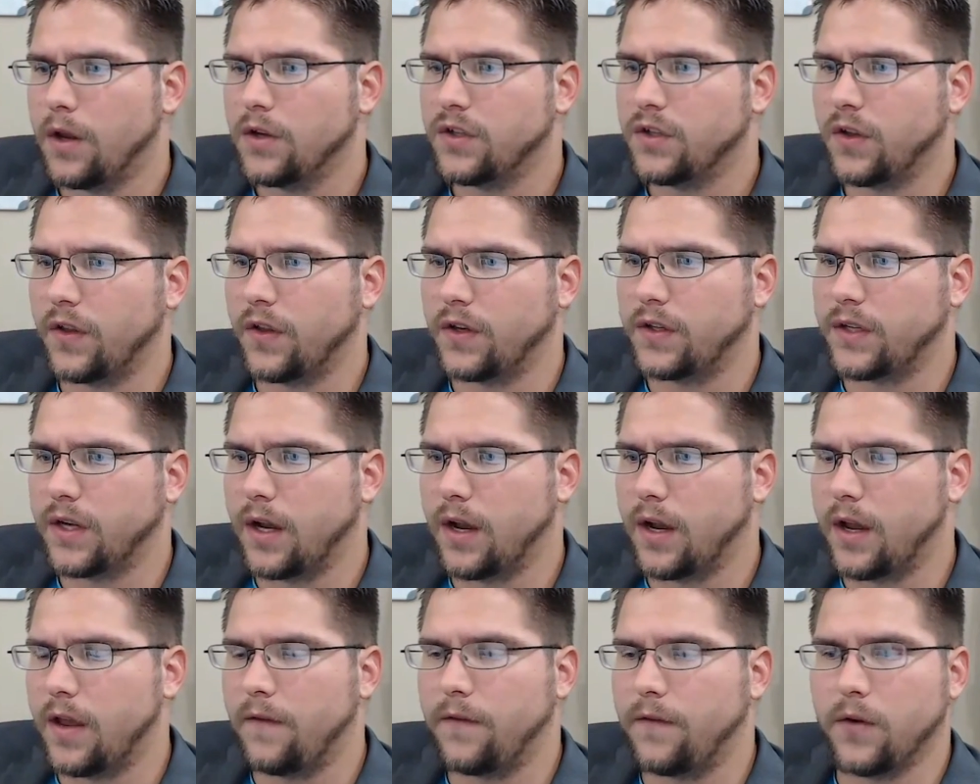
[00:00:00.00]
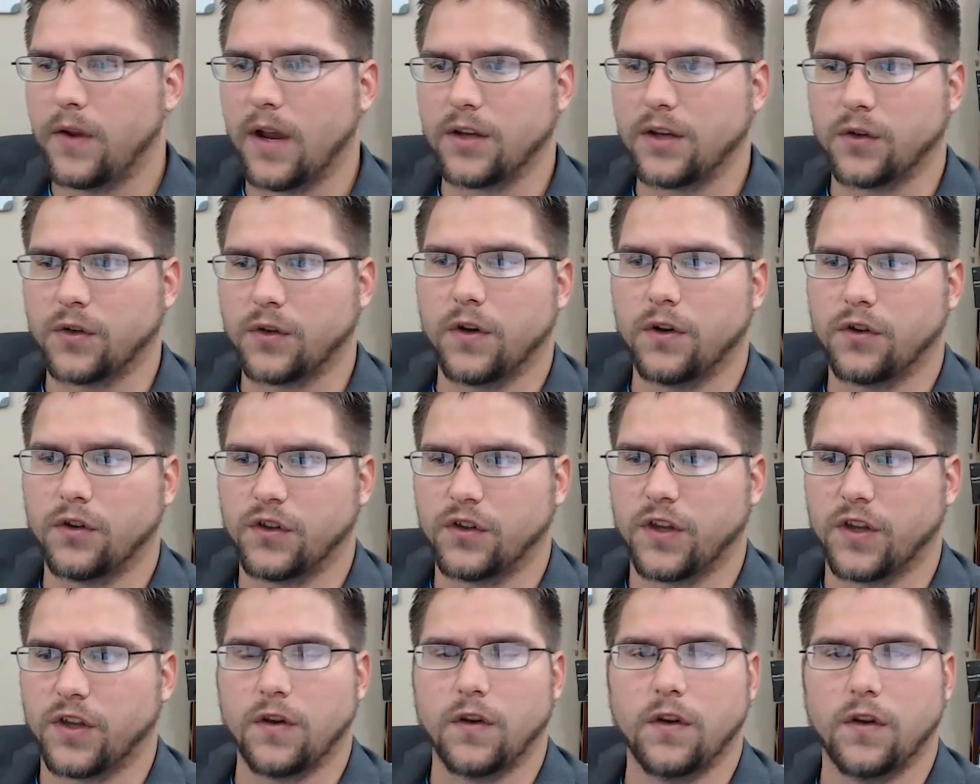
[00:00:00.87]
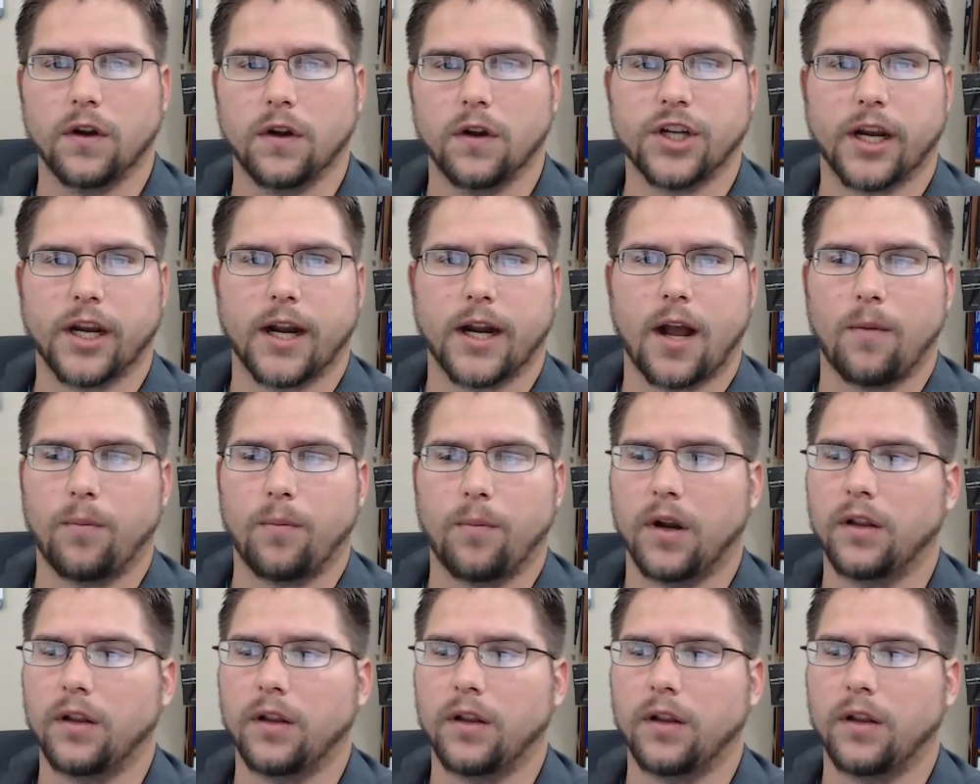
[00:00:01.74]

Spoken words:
so that if you guys are interested, you can go check it out.